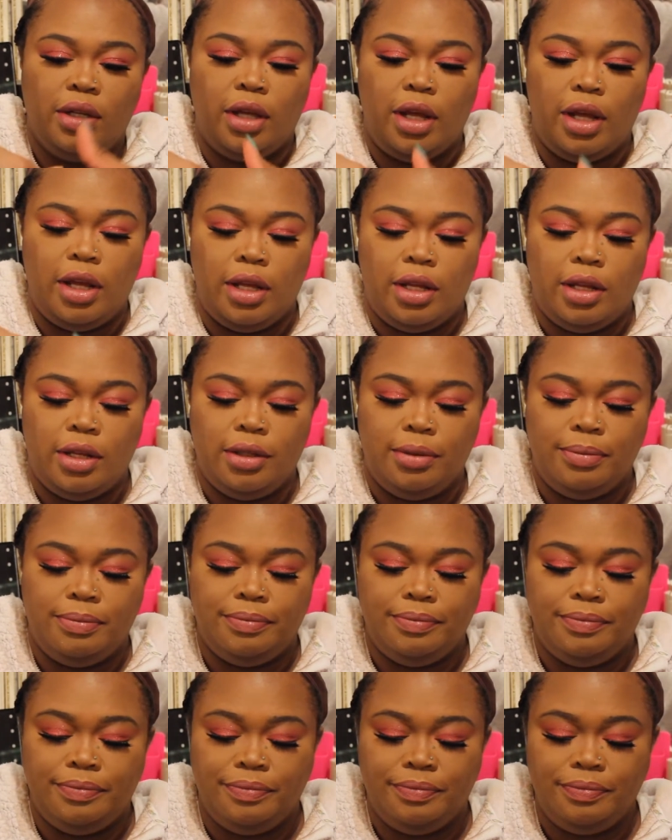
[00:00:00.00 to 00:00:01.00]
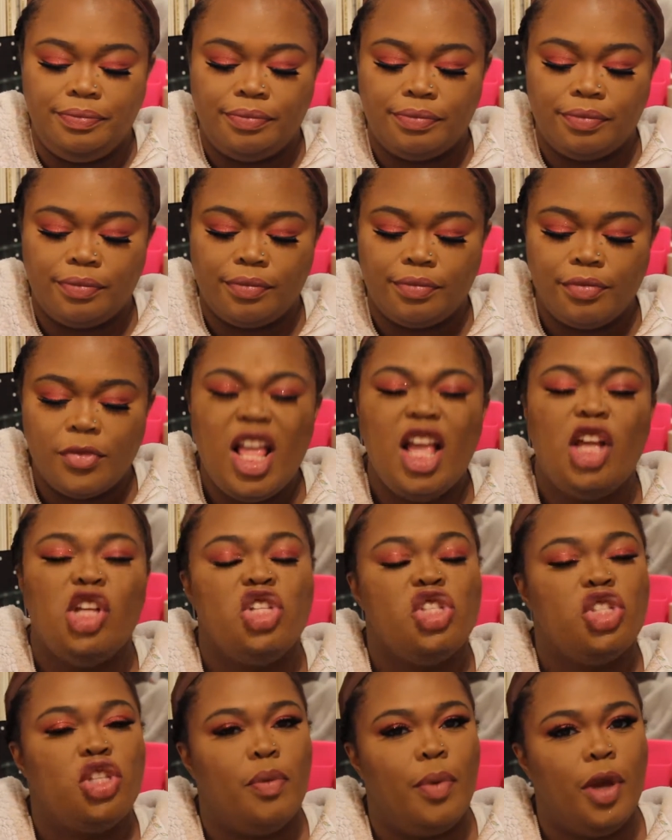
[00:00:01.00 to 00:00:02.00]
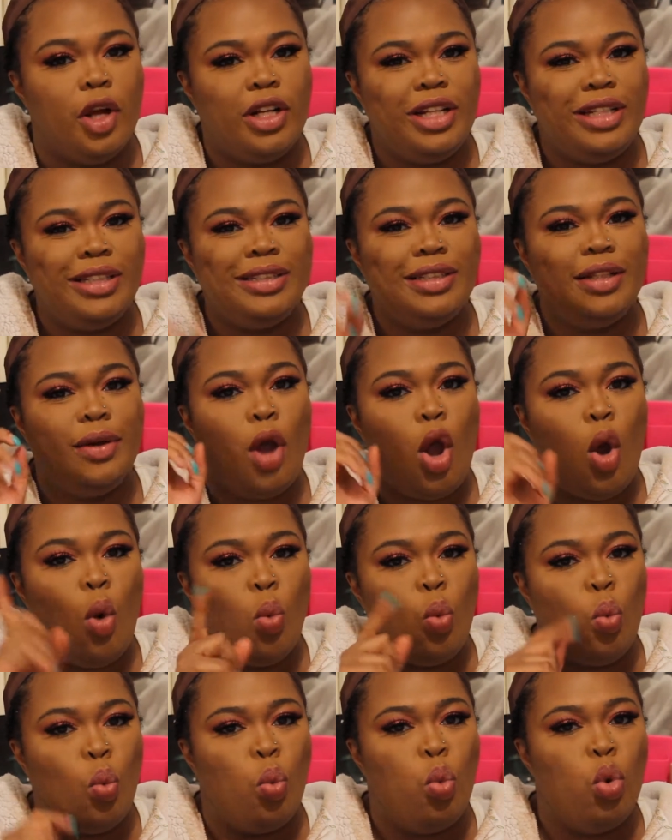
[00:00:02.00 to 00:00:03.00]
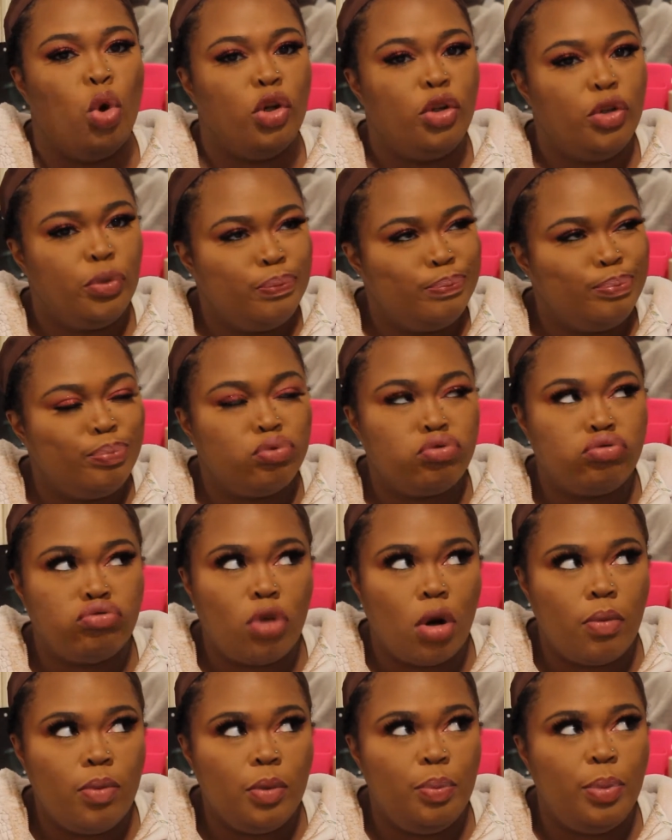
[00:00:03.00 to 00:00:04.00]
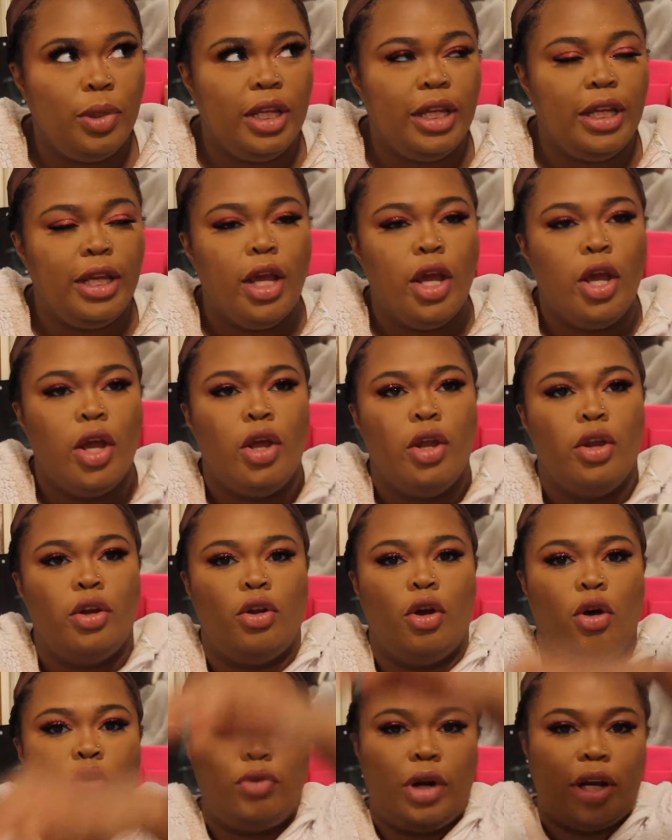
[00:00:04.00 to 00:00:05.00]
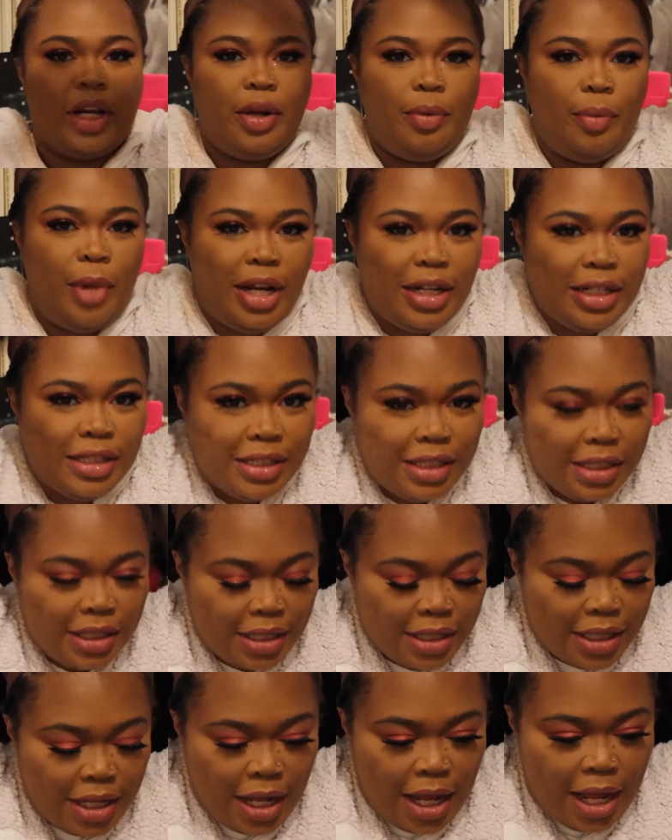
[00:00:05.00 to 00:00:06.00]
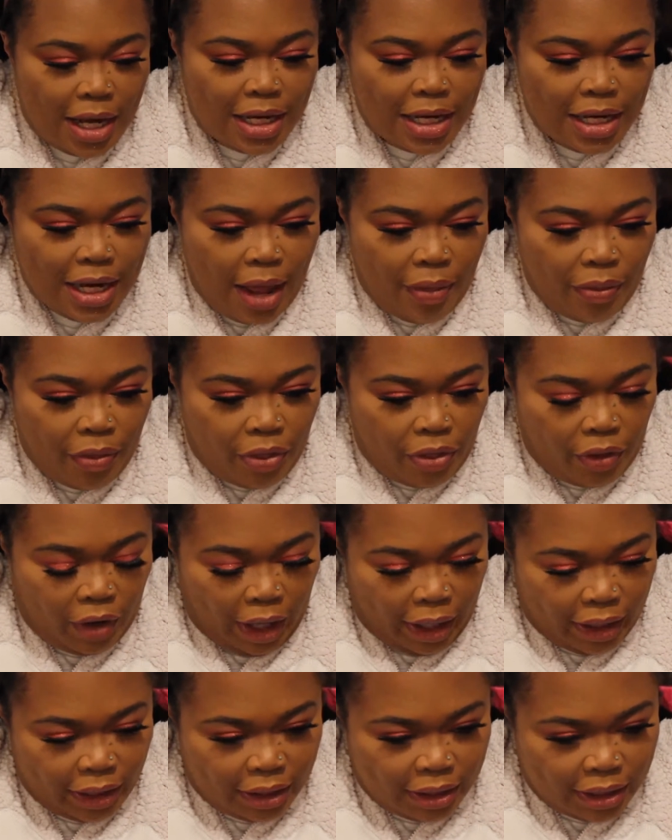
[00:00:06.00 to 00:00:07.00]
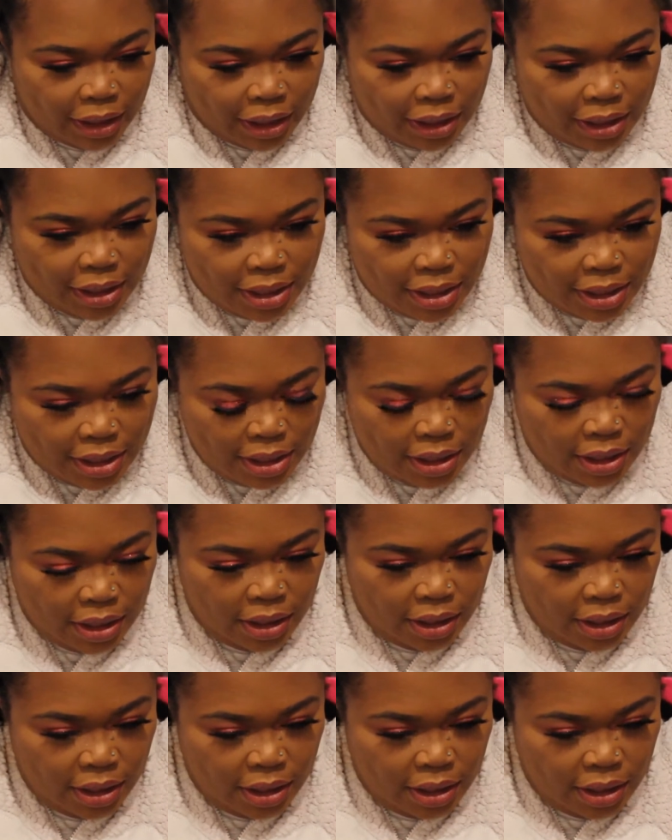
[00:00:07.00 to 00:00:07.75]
To be honest, would probably not recommend a length like this